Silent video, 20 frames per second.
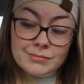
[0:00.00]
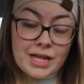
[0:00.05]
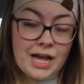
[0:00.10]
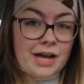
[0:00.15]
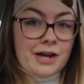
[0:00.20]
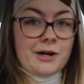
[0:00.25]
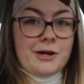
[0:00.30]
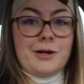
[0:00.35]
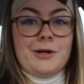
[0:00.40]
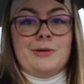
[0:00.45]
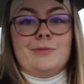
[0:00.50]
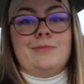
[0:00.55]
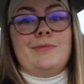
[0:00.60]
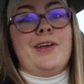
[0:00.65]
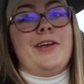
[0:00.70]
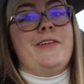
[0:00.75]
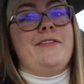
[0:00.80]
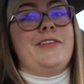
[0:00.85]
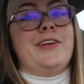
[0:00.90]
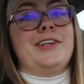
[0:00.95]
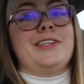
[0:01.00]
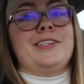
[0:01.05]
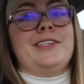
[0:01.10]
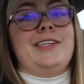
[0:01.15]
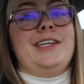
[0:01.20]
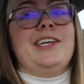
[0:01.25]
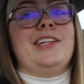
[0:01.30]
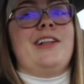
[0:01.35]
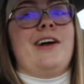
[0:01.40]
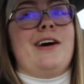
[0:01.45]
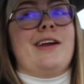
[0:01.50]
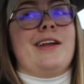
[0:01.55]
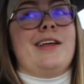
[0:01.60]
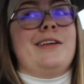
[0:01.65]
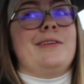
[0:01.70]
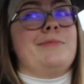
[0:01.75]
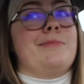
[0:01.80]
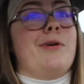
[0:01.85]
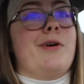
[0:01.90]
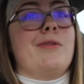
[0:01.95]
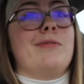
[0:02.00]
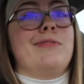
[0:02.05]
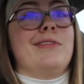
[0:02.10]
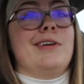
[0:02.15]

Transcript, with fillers: I don't know. If there's a deal on it, I'll